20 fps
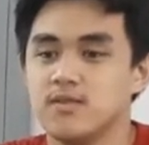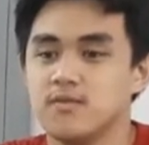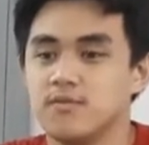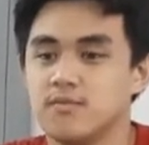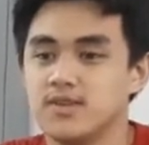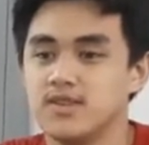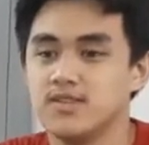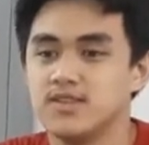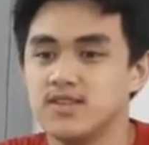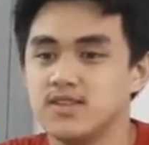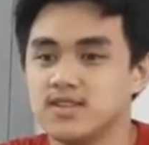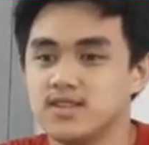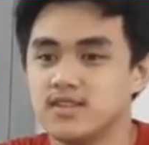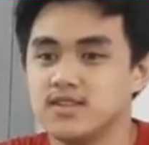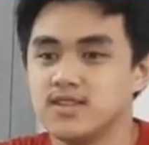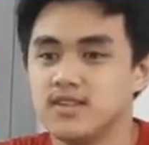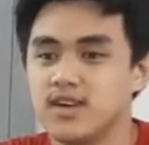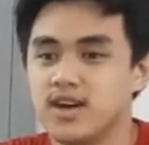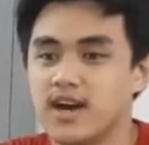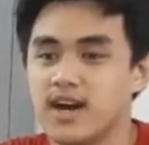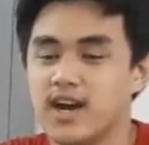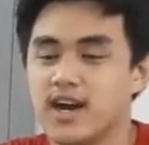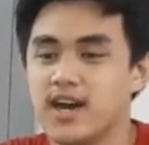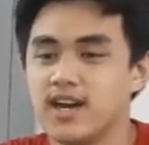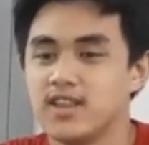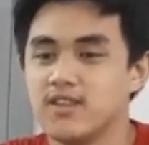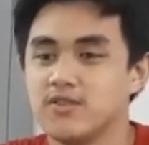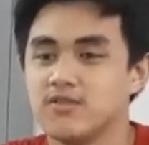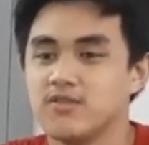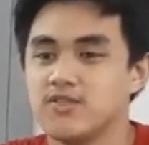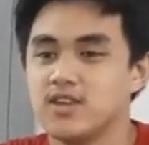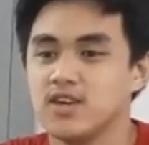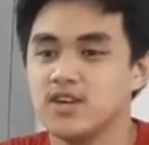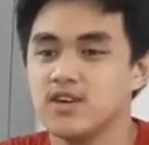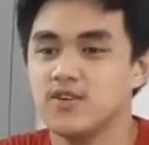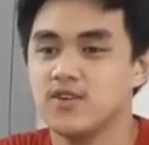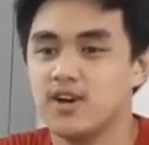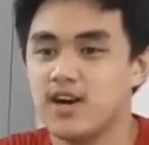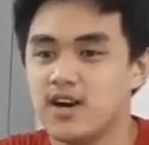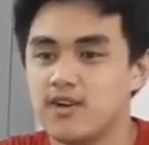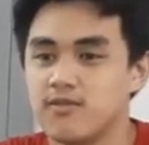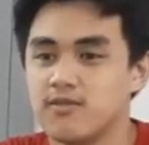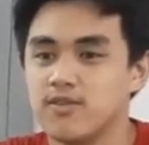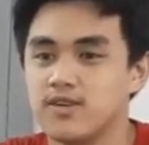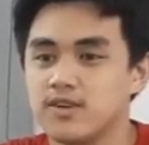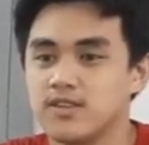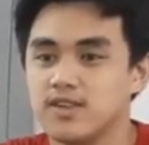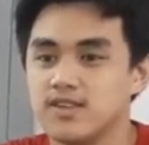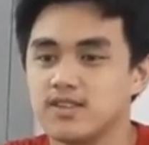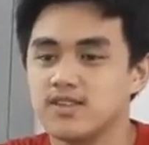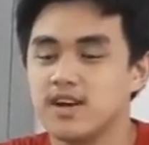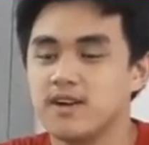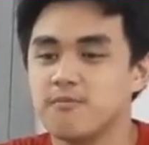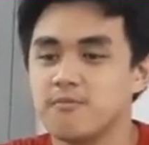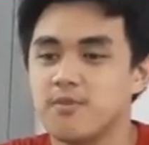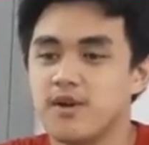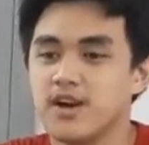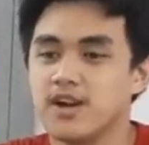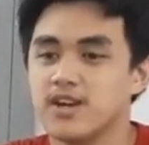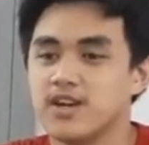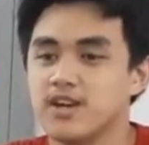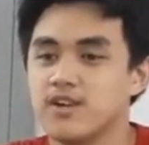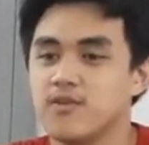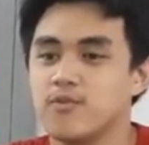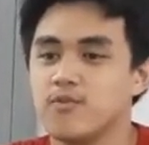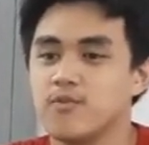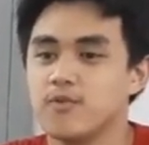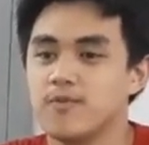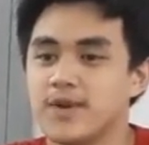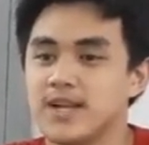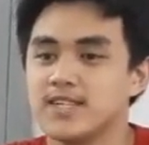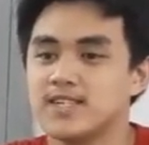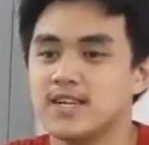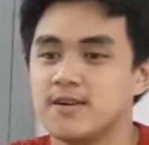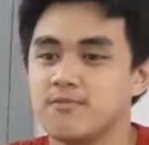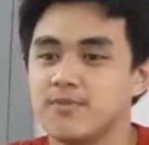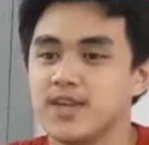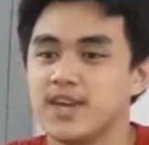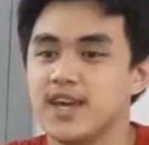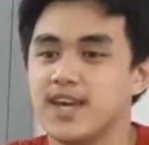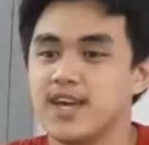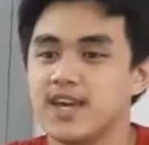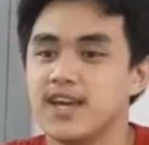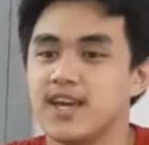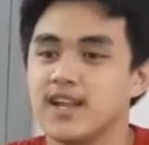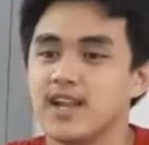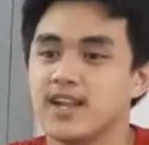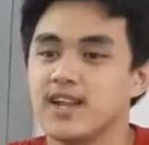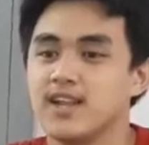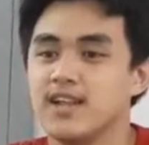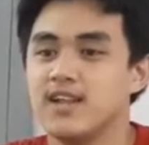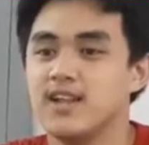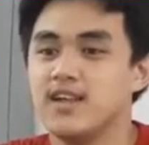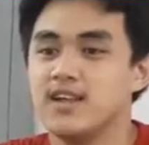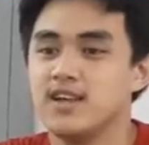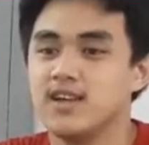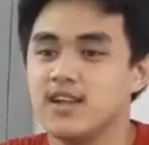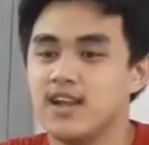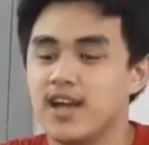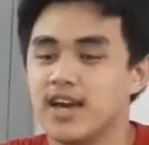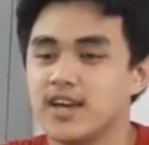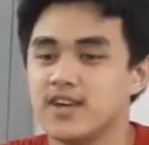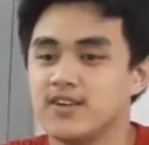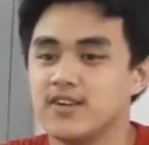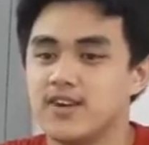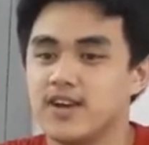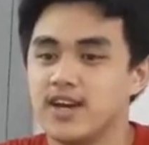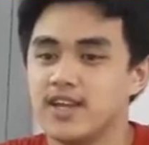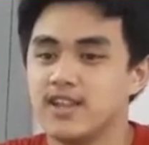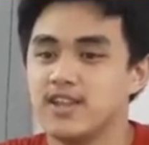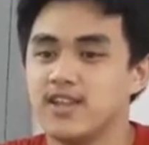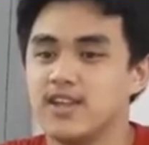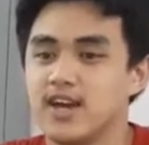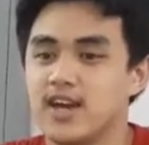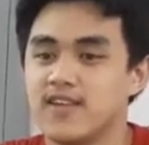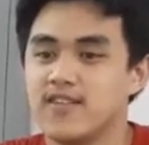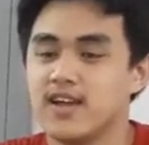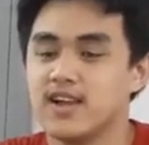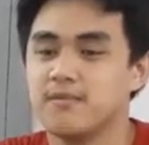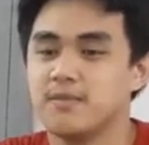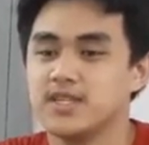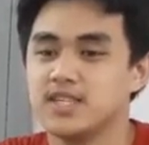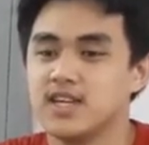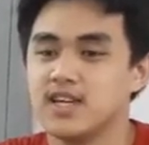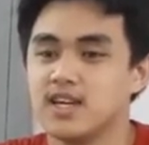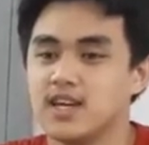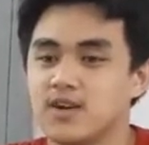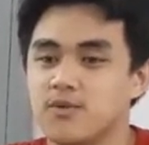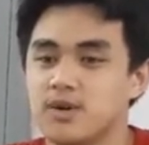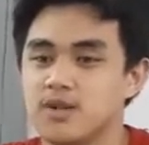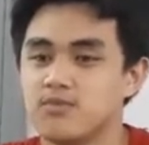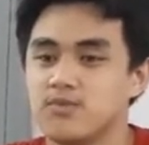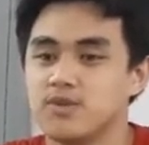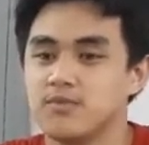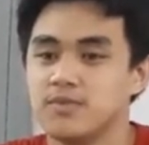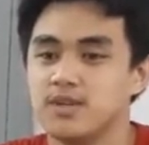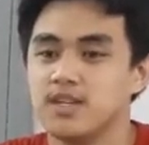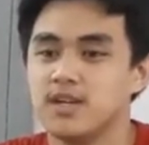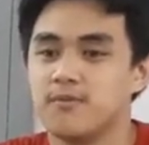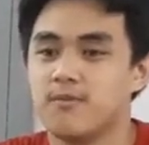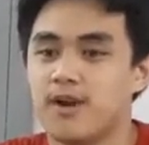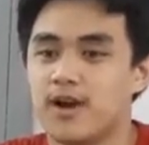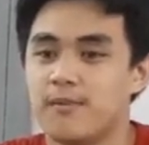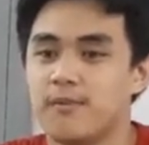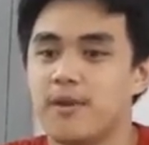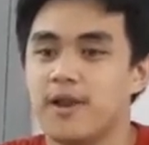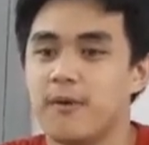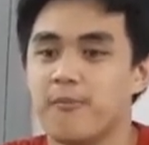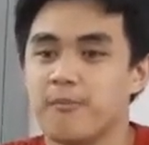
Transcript: Mrs., I don't think you have. Just come back here if you get something aching, like your leg, and I'll be taking one will the problem.